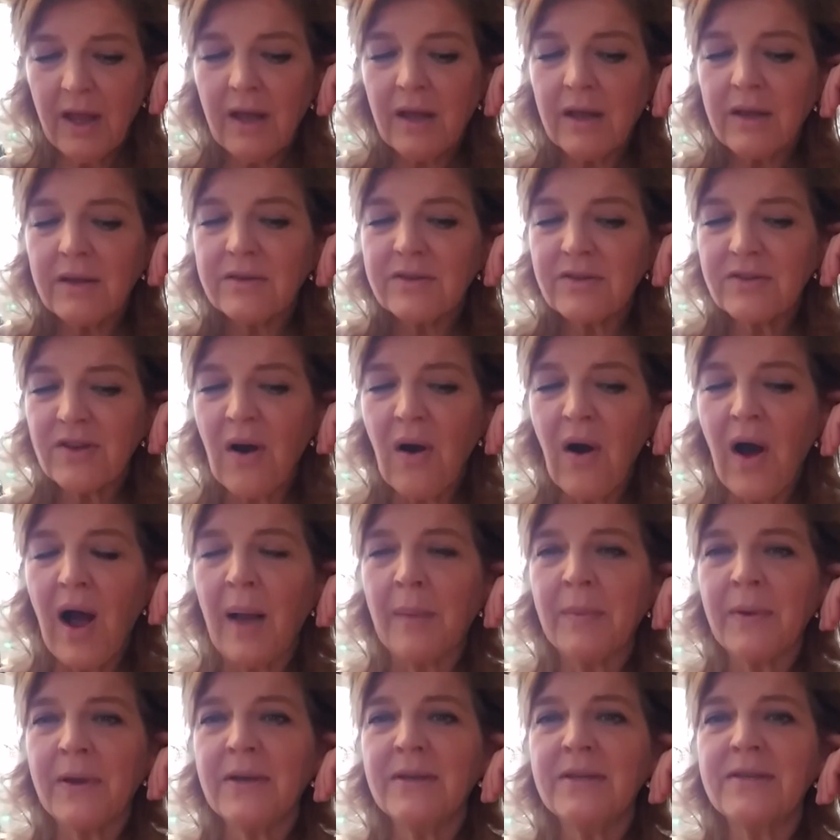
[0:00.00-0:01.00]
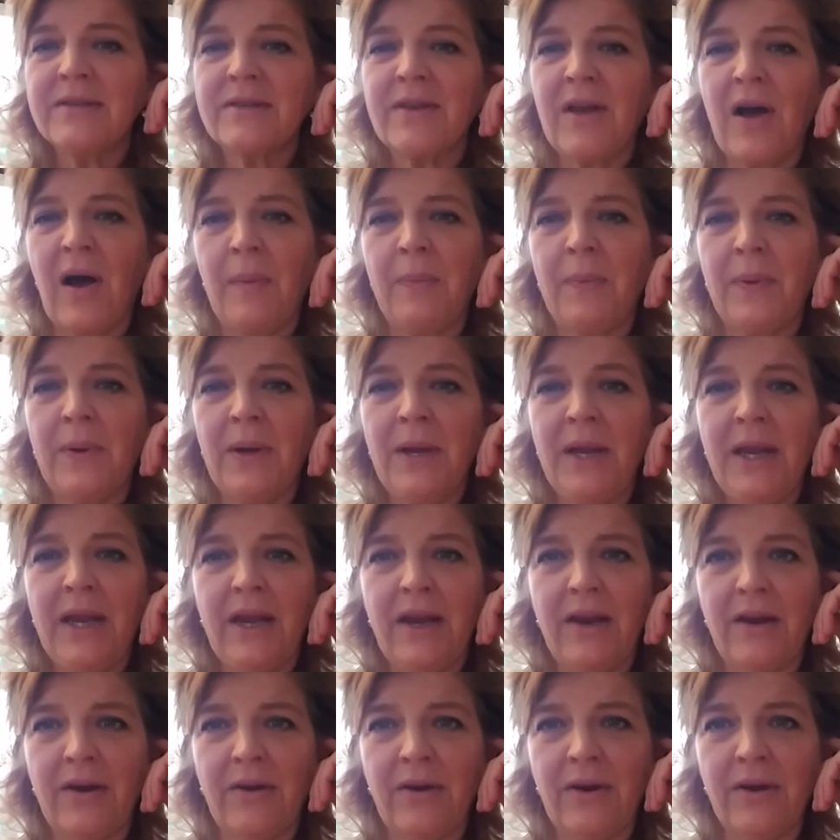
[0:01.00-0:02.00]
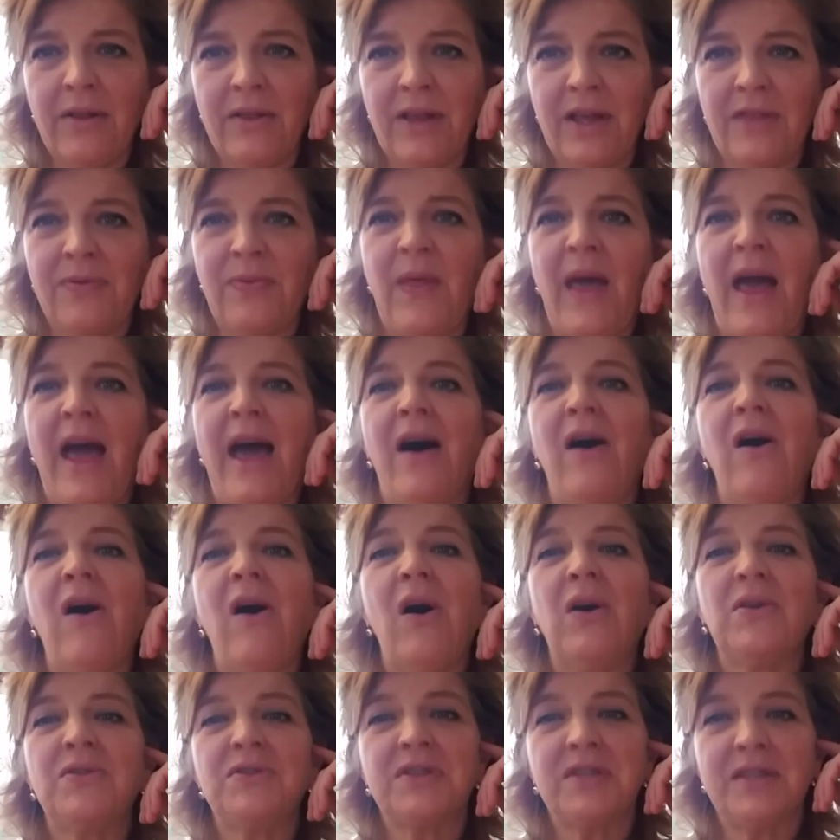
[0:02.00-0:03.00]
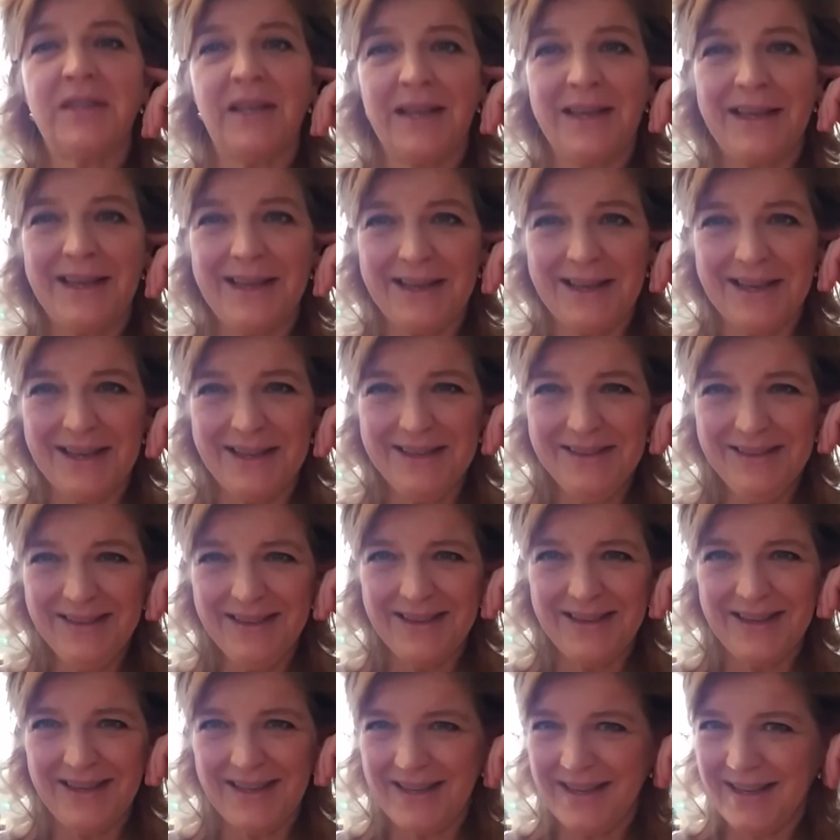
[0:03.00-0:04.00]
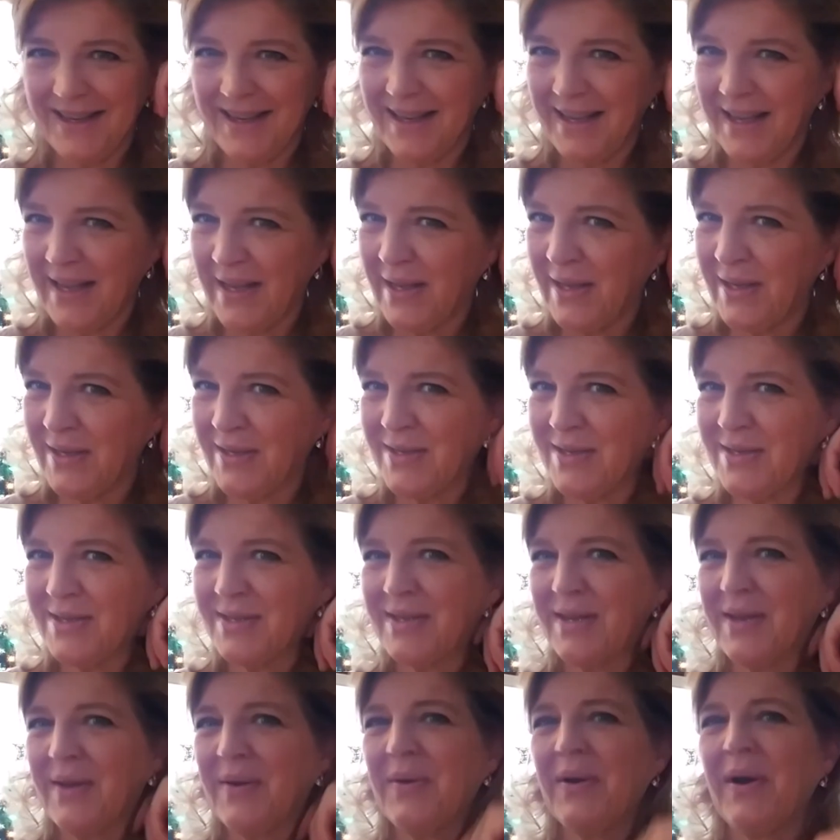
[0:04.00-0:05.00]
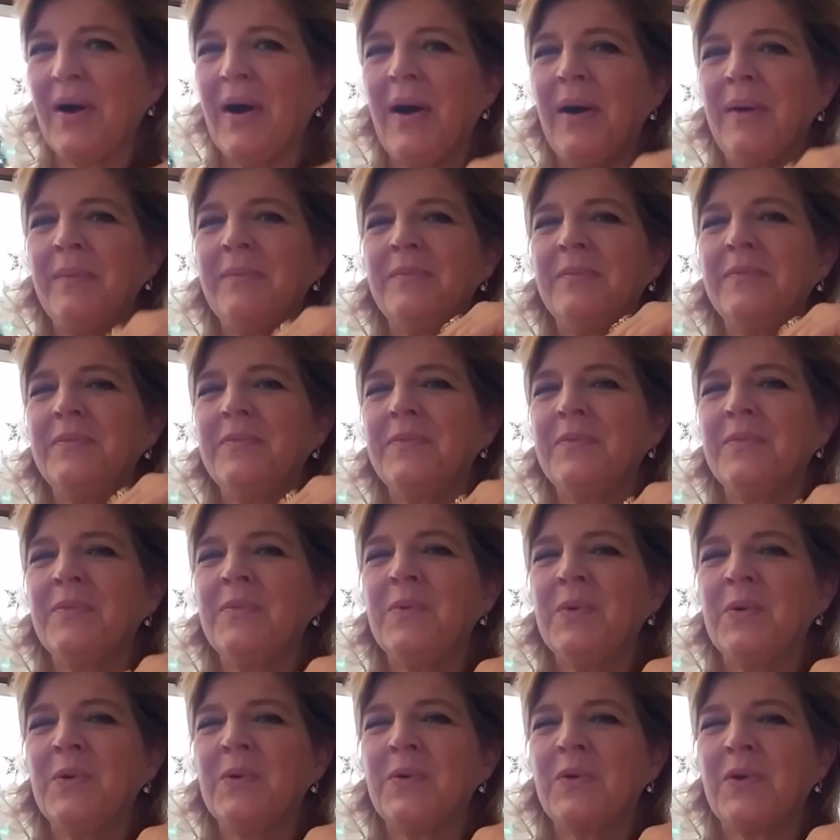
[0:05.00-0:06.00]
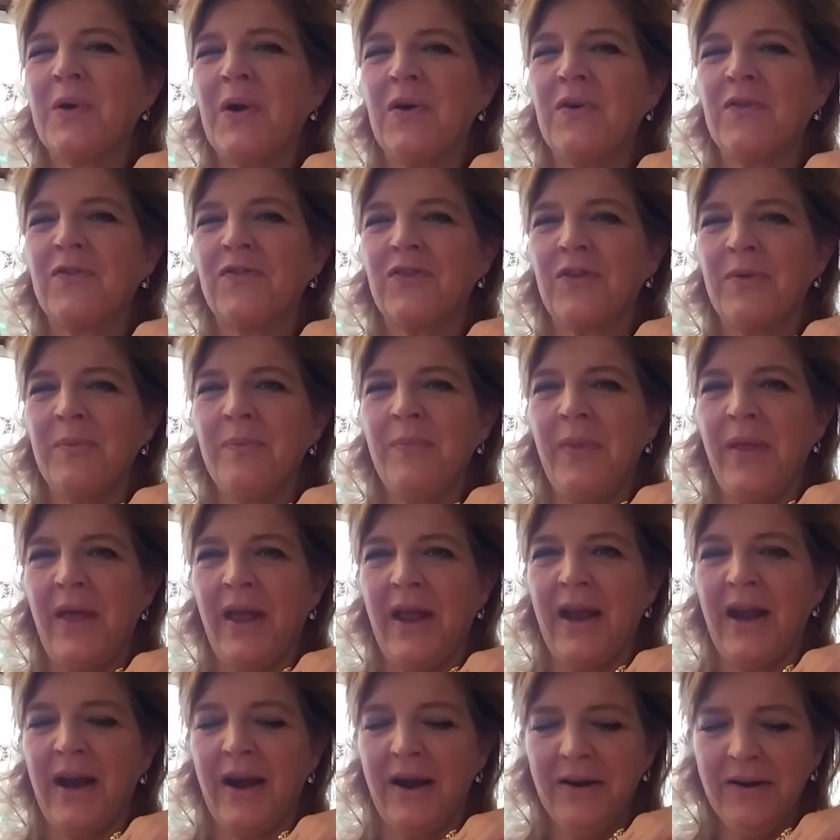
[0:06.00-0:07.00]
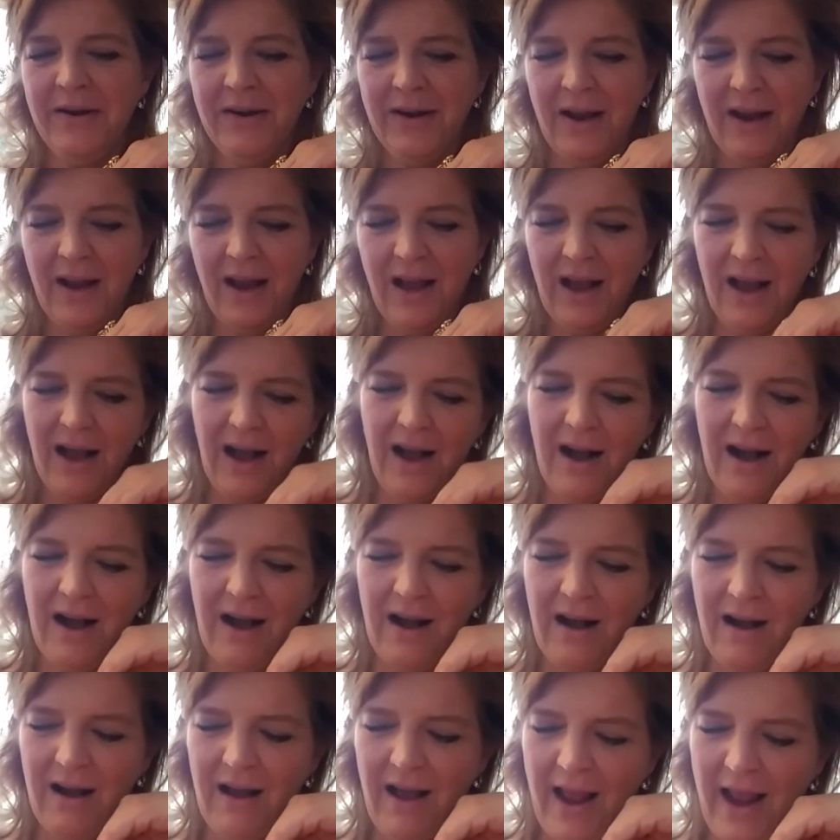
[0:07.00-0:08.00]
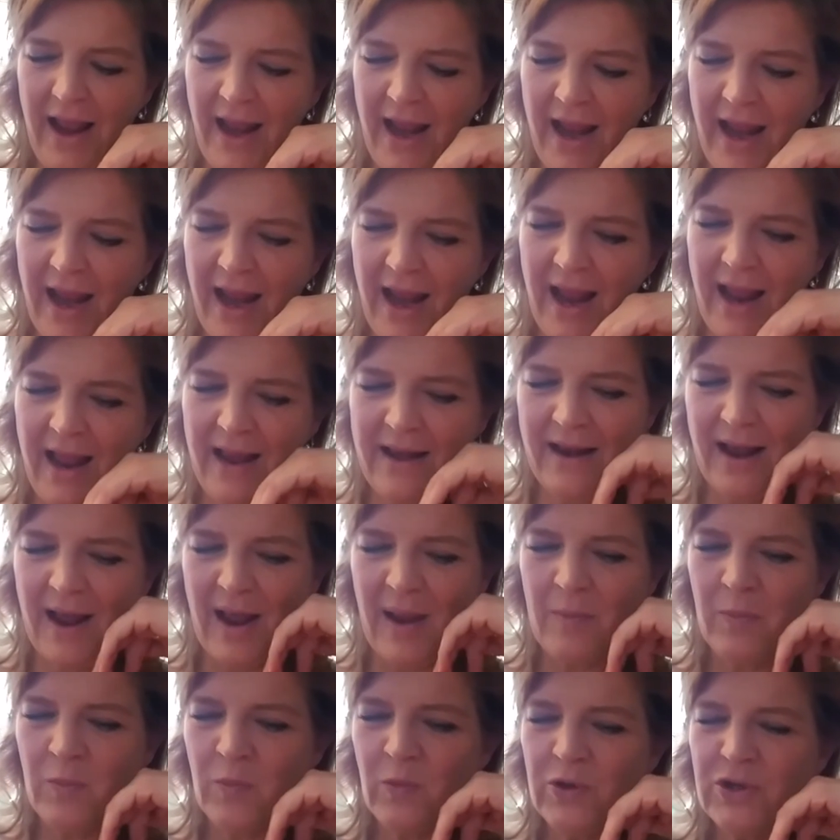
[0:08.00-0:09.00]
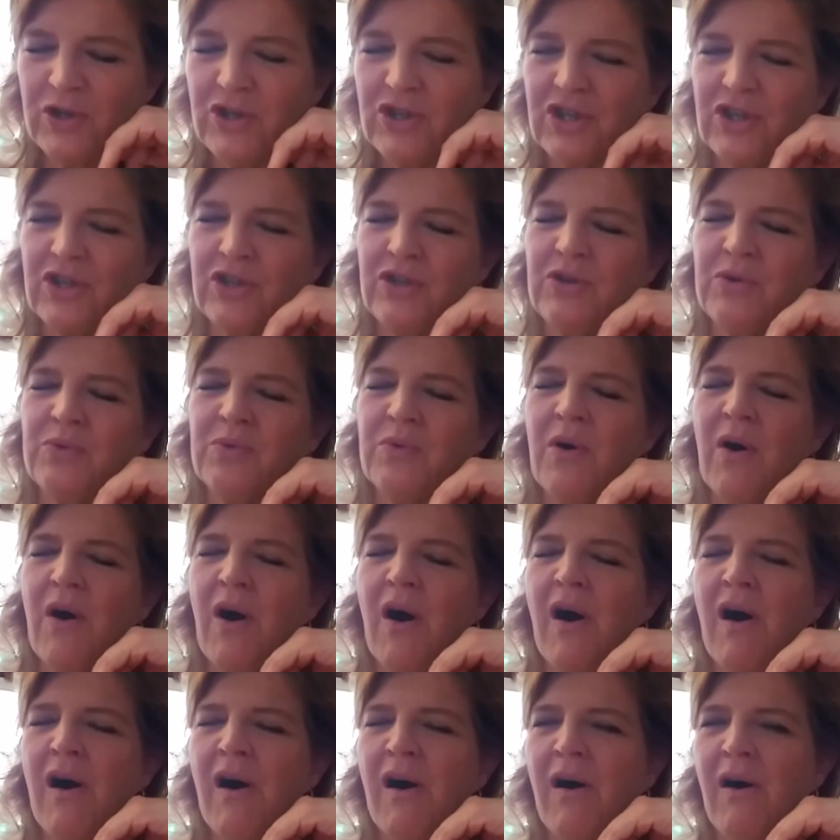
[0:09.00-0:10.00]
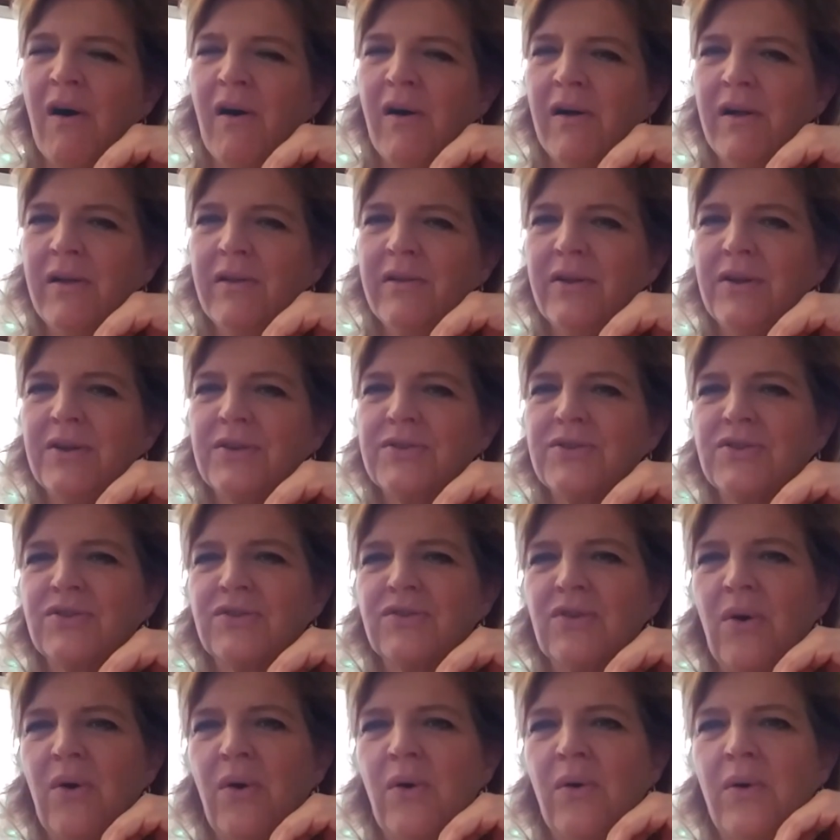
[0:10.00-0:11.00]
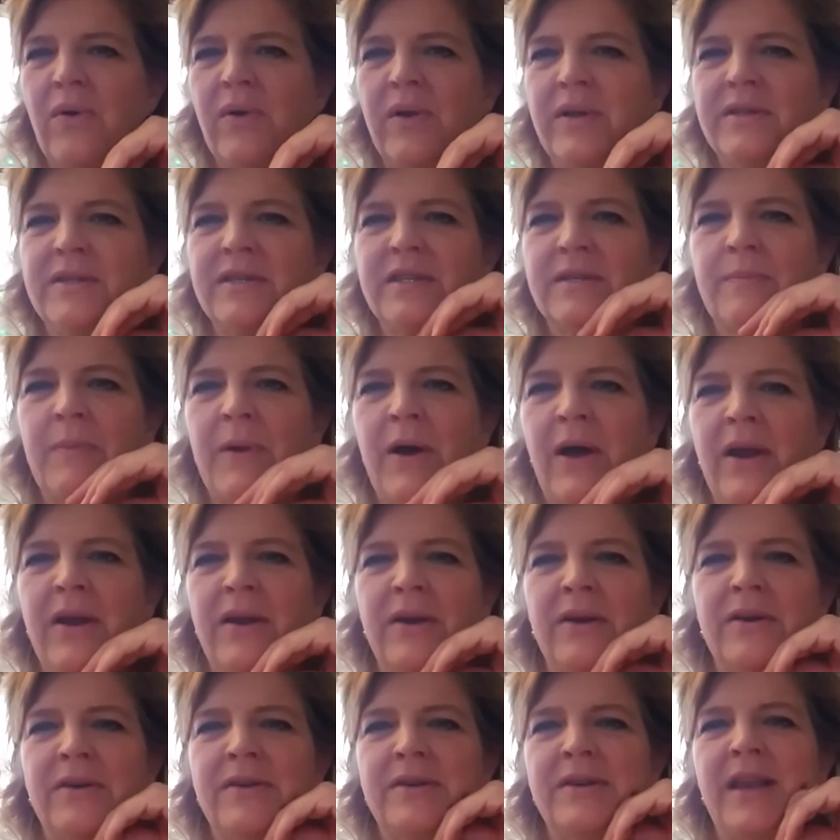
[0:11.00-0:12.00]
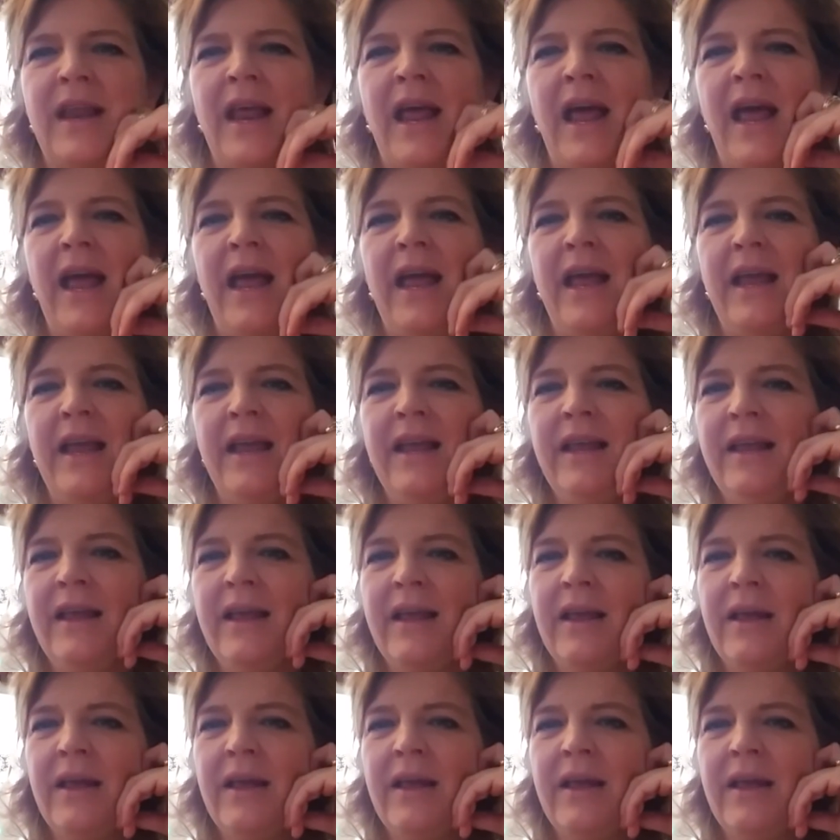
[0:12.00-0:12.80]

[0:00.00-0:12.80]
So I'm going to stop it here and let that all sink in, and we'll go from there. And I'm wishing you all a soul-inspired day